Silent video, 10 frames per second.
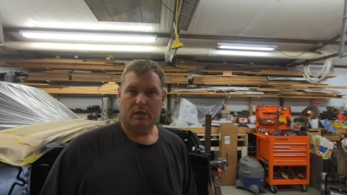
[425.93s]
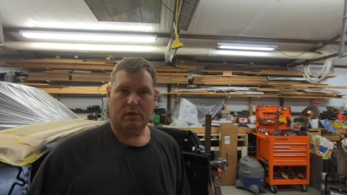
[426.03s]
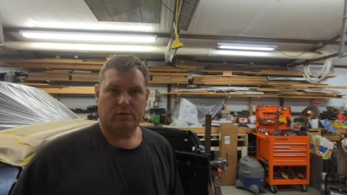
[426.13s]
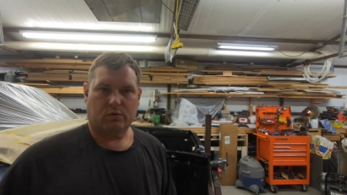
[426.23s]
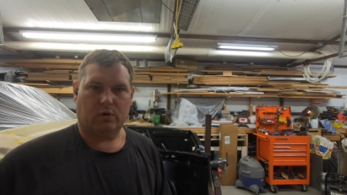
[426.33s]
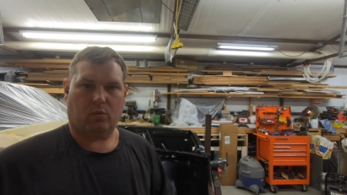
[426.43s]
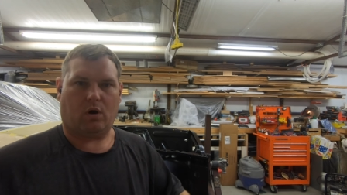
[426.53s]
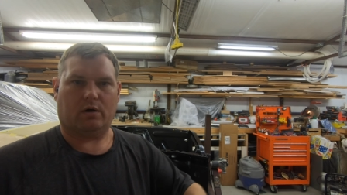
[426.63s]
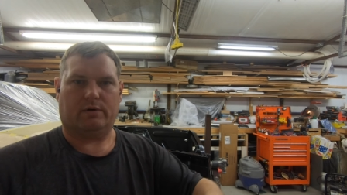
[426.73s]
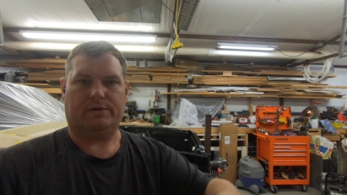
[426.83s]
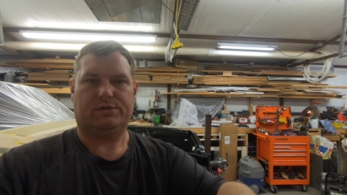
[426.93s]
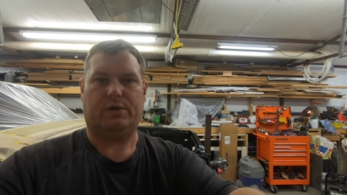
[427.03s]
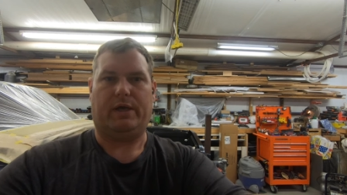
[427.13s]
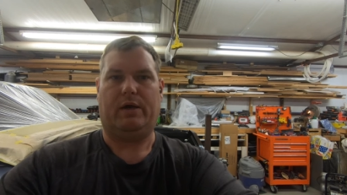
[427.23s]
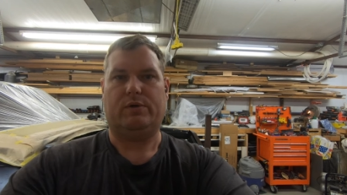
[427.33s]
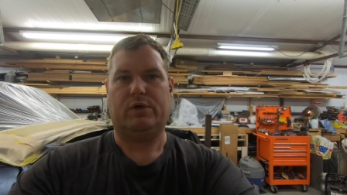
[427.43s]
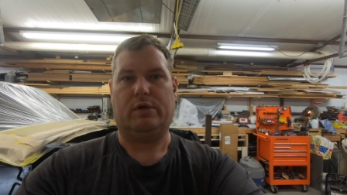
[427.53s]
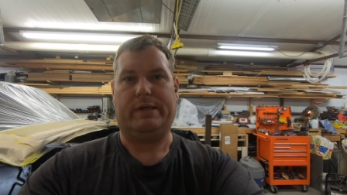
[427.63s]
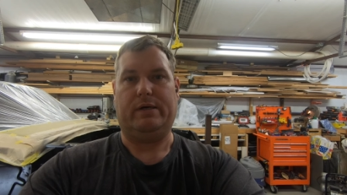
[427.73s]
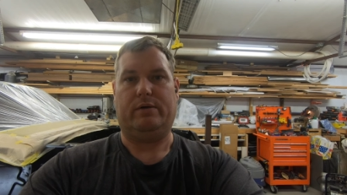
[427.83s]
I'll do a quick walk around and show you how it
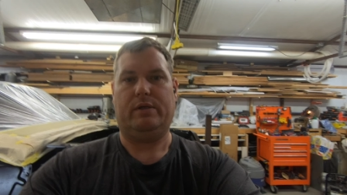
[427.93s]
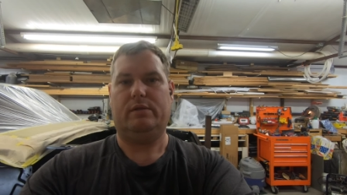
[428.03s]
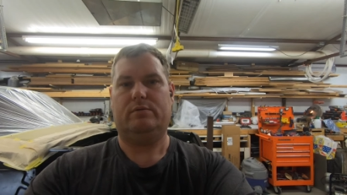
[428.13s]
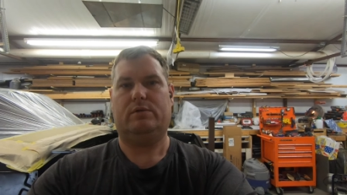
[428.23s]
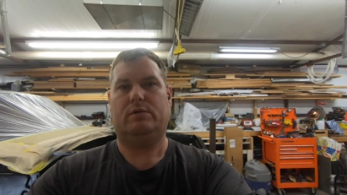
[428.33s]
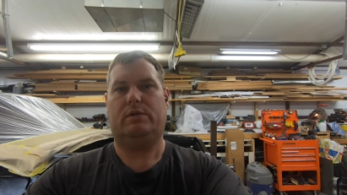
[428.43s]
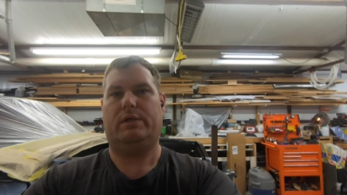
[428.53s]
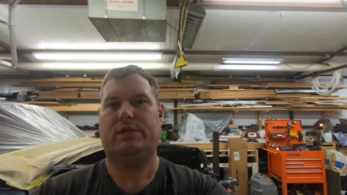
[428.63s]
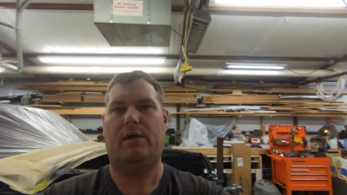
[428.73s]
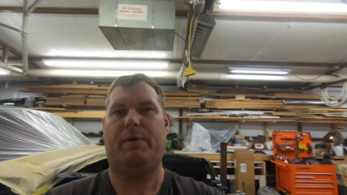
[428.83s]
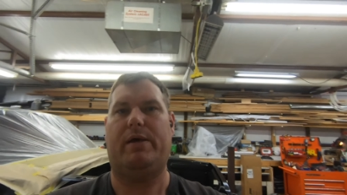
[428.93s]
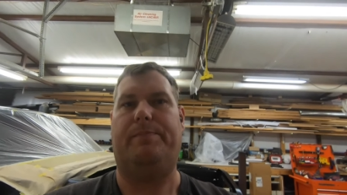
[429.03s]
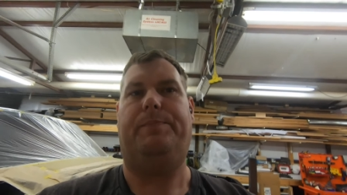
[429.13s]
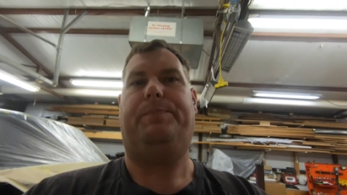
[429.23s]
turned out. It's not bad.